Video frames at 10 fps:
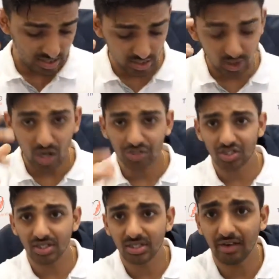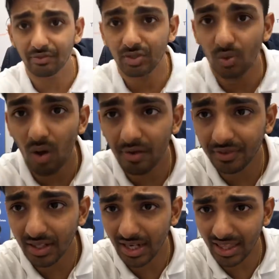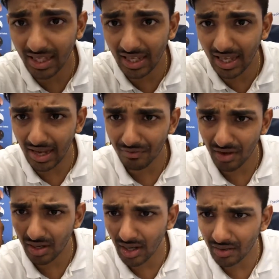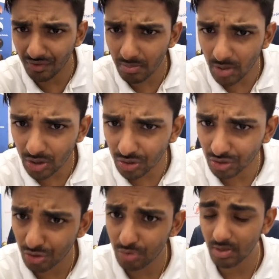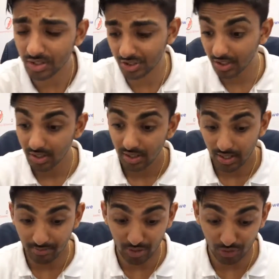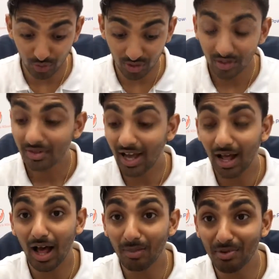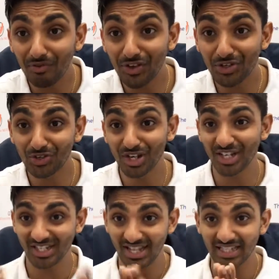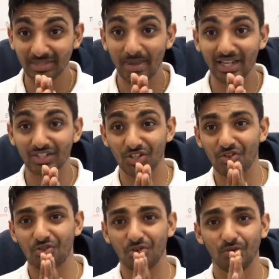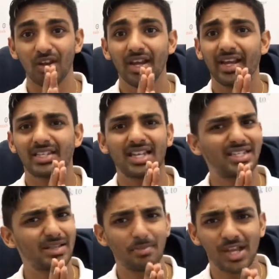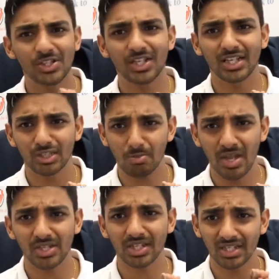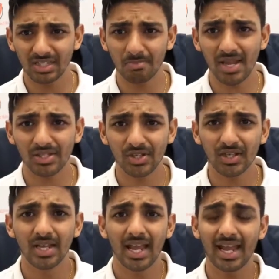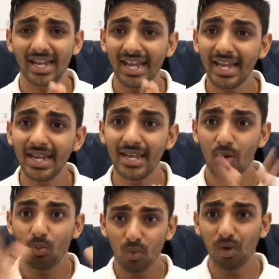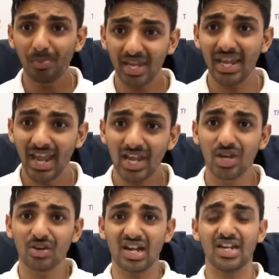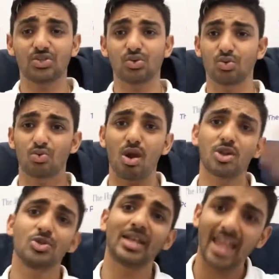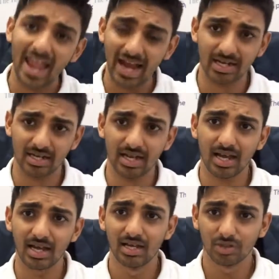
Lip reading: launched this ever so often. I think every month or 2 months. I'm not sure. I'll be featured in this next magazine too. It's amazing. It's amazing. And he will be here in Toronto, Canada,